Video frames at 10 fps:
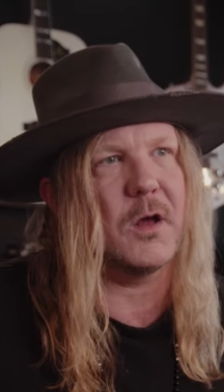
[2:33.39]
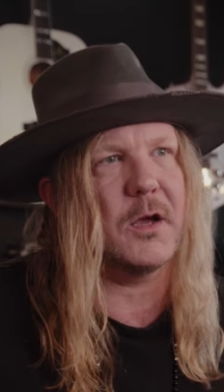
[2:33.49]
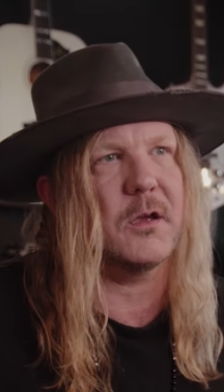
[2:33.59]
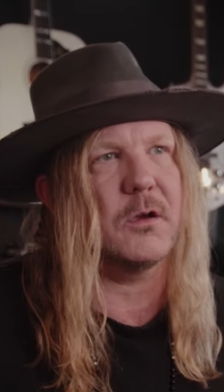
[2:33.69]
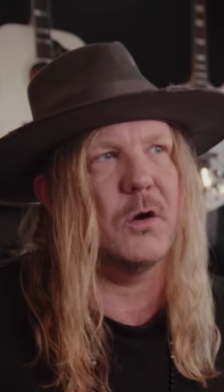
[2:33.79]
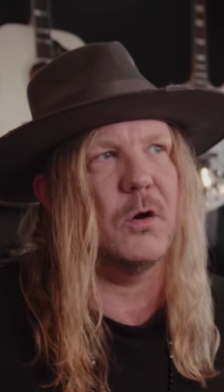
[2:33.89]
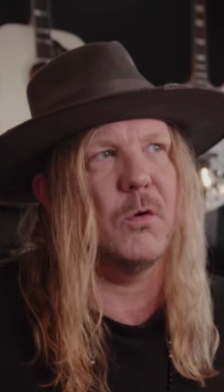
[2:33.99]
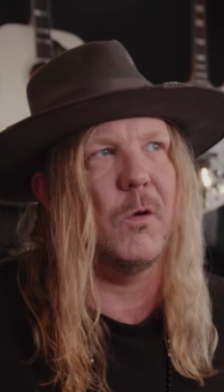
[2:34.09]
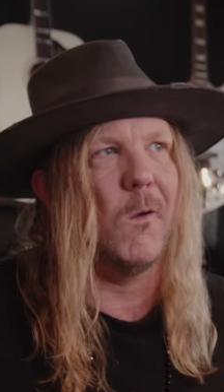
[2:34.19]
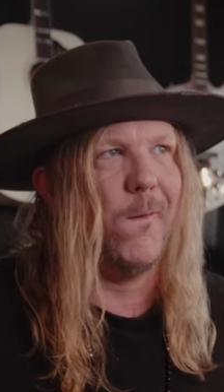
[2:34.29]
I can
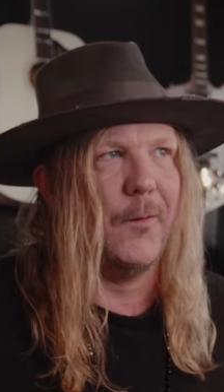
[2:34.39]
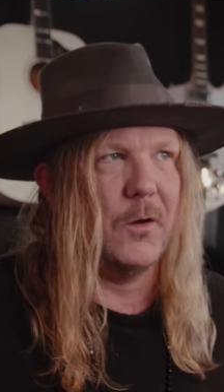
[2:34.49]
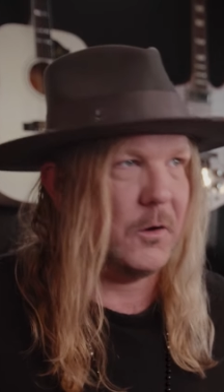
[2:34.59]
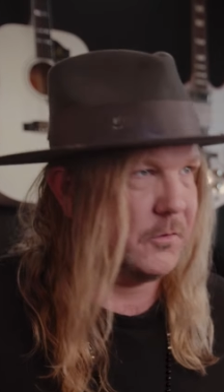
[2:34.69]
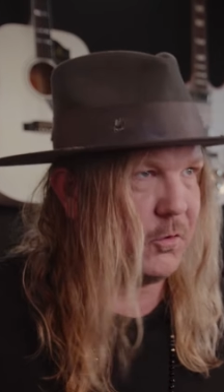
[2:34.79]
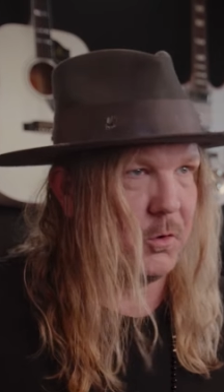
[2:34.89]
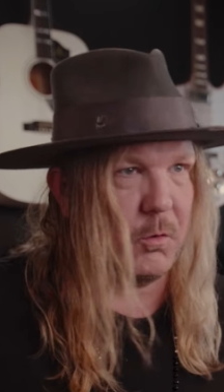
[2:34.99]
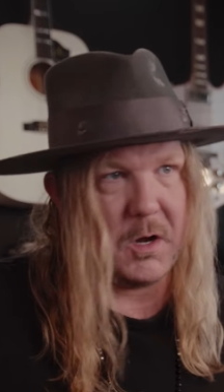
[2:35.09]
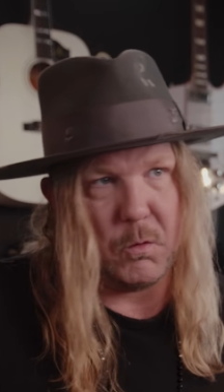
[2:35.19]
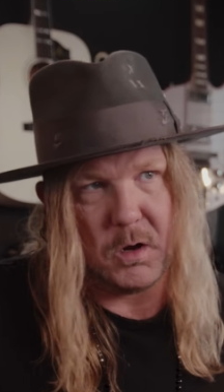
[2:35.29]
go on tour
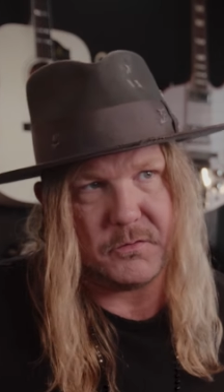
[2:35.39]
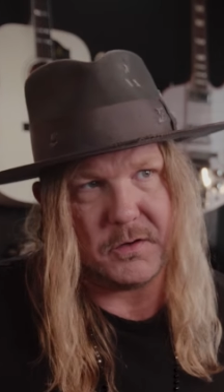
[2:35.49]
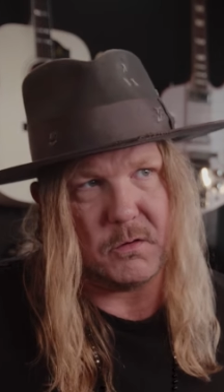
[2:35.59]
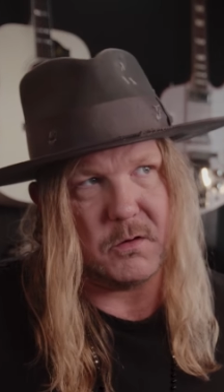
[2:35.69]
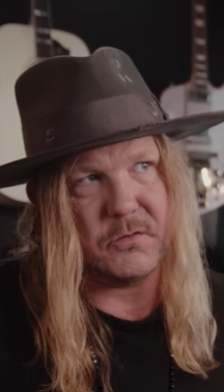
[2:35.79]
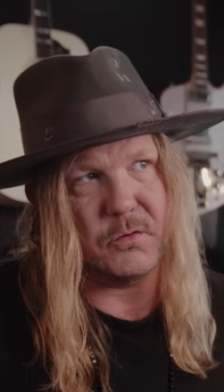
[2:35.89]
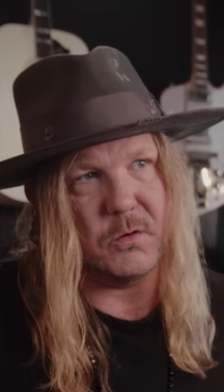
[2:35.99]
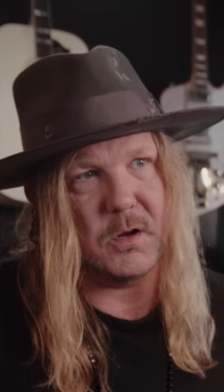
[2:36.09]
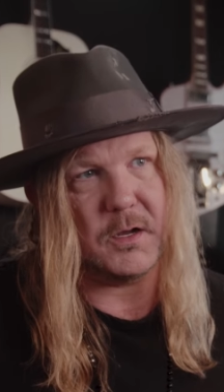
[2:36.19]
when I want to go on tour.